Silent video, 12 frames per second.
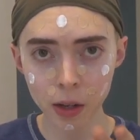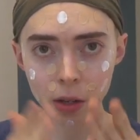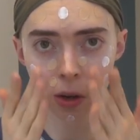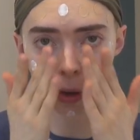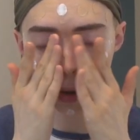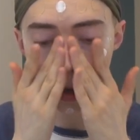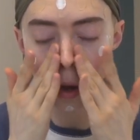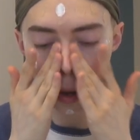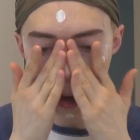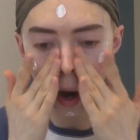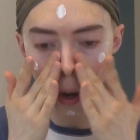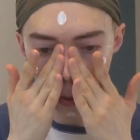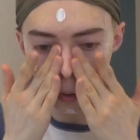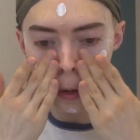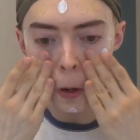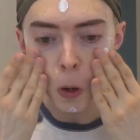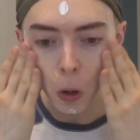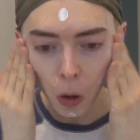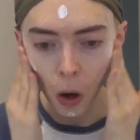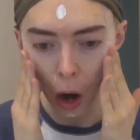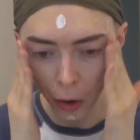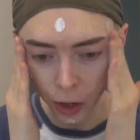So I don't know how